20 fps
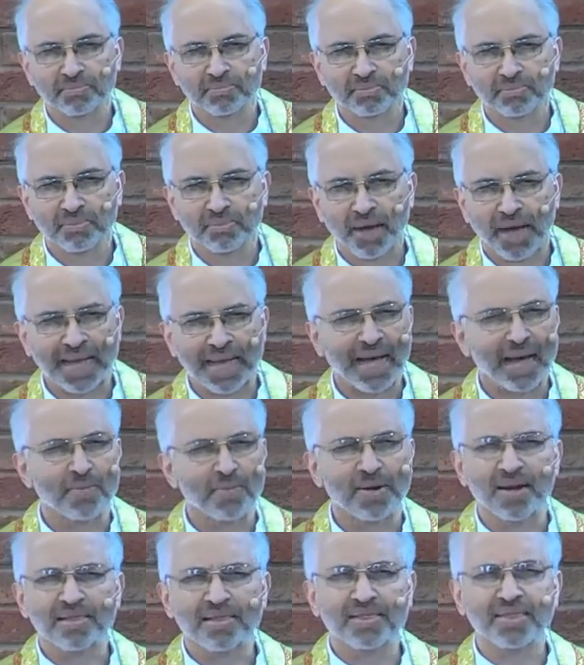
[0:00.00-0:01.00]
I have
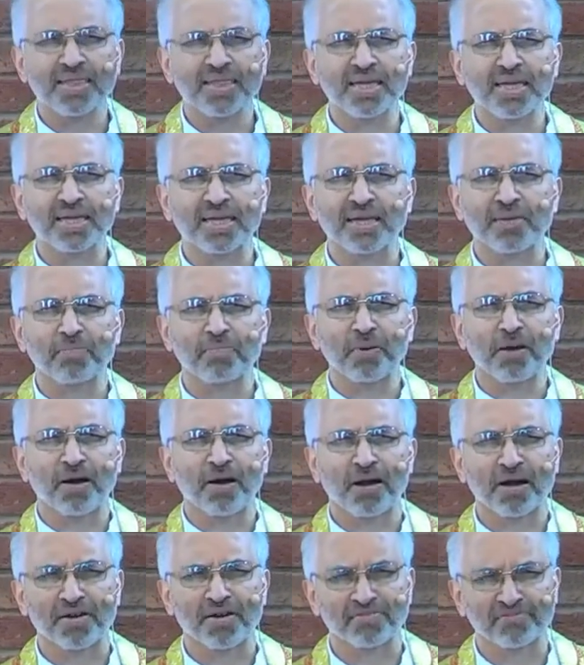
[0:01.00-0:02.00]
nothing
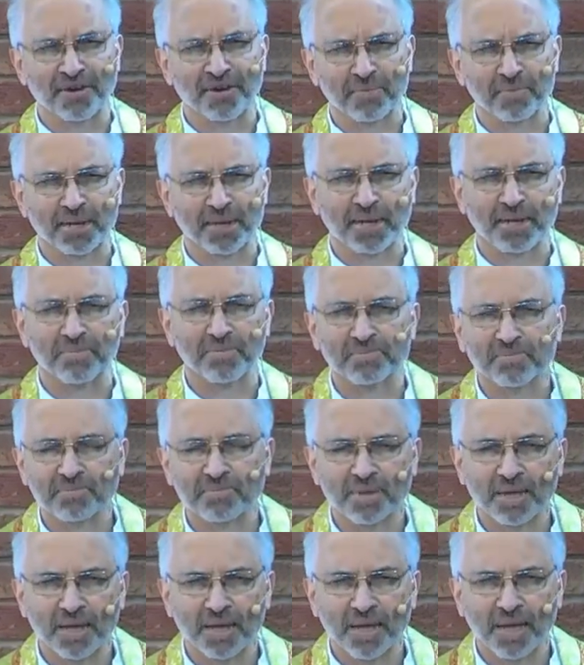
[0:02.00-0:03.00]
apart from Him.
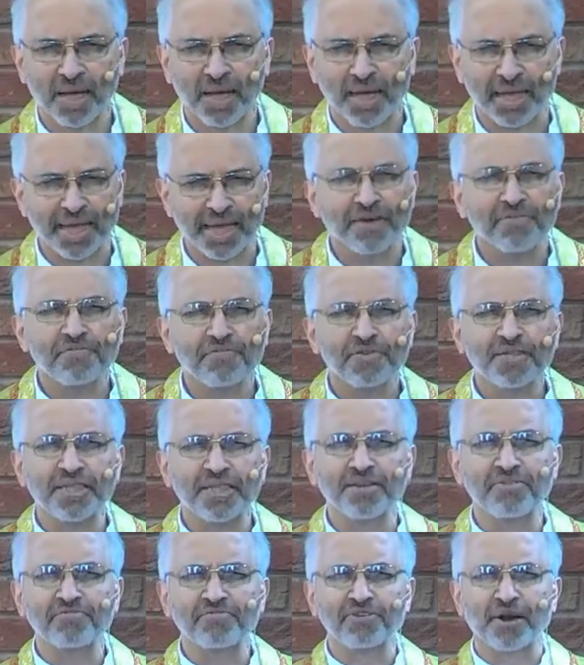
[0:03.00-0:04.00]
Everything
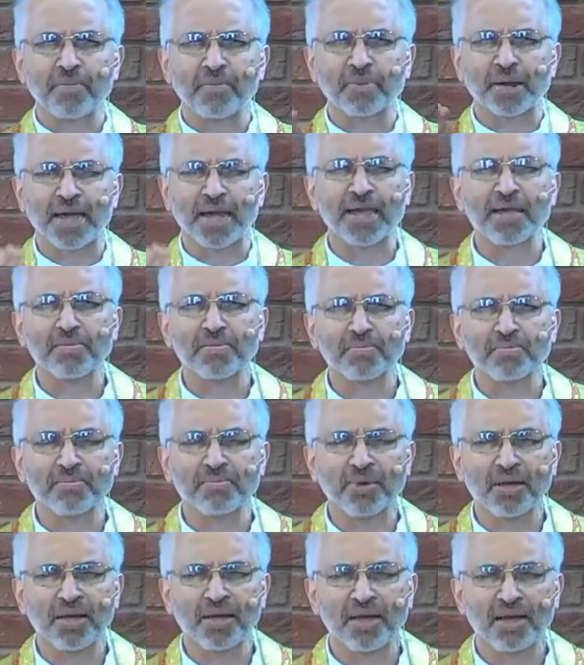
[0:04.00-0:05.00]
from Him
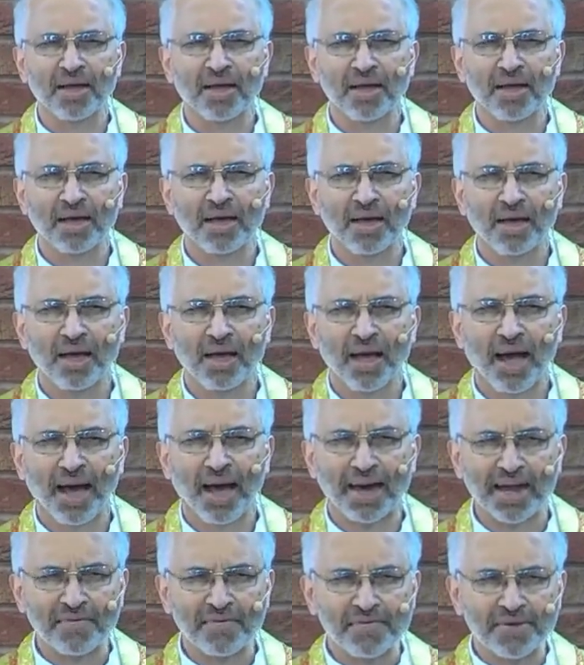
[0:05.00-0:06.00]
and
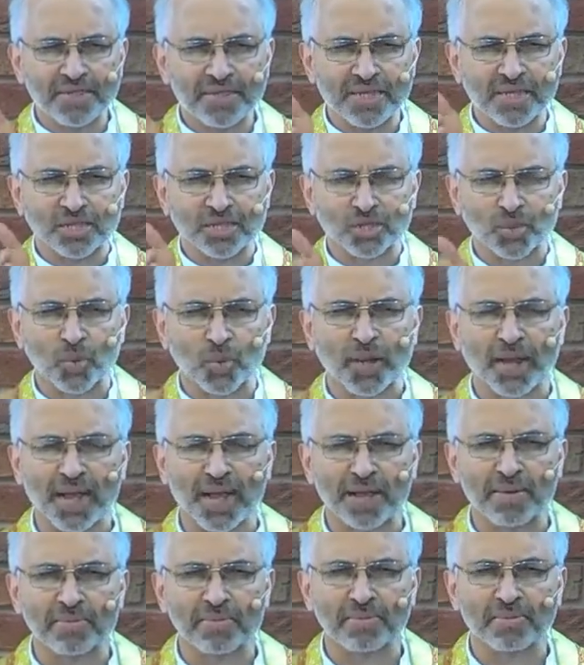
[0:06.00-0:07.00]
everything through
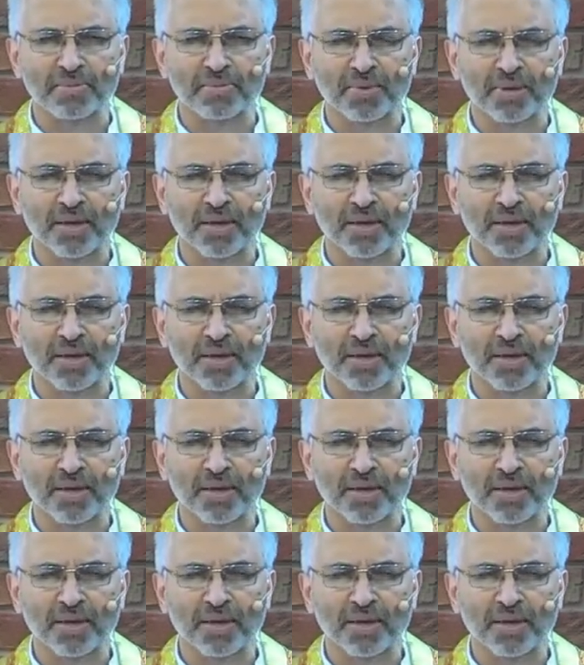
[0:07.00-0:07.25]
Him.